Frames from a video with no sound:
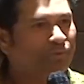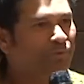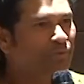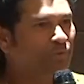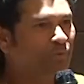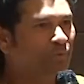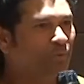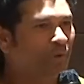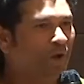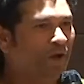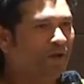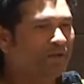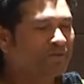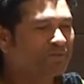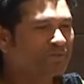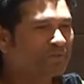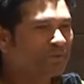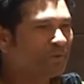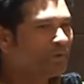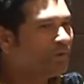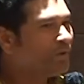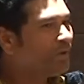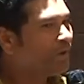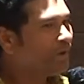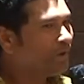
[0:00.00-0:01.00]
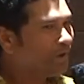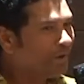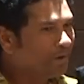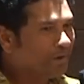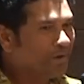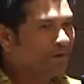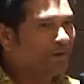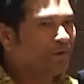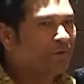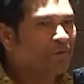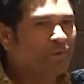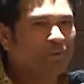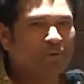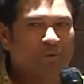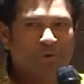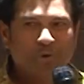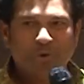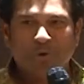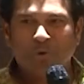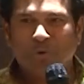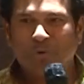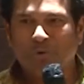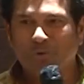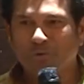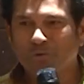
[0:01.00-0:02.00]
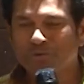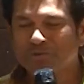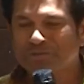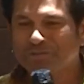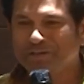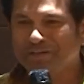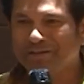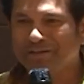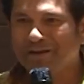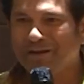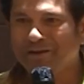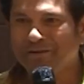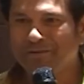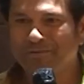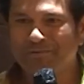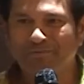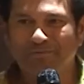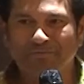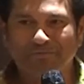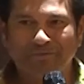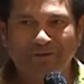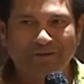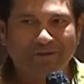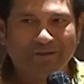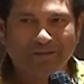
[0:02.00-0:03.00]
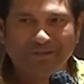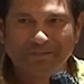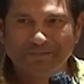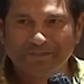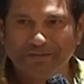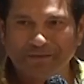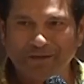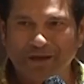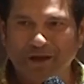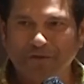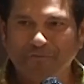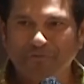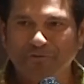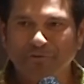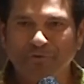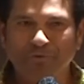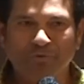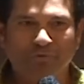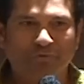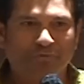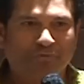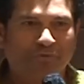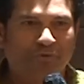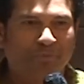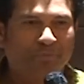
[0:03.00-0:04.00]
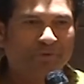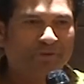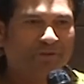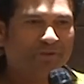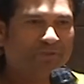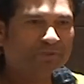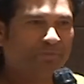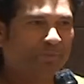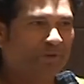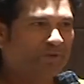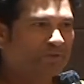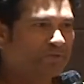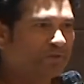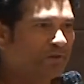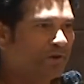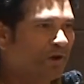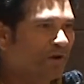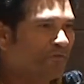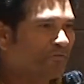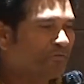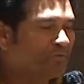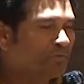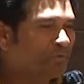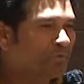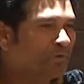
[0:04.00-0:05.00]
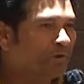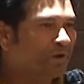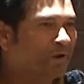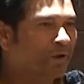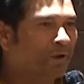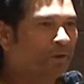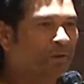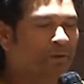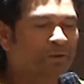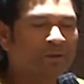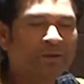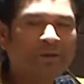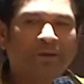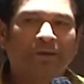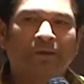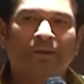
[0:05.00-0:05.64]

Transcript: you guys again hosted that fantastic afternoon for me, a special afternoon.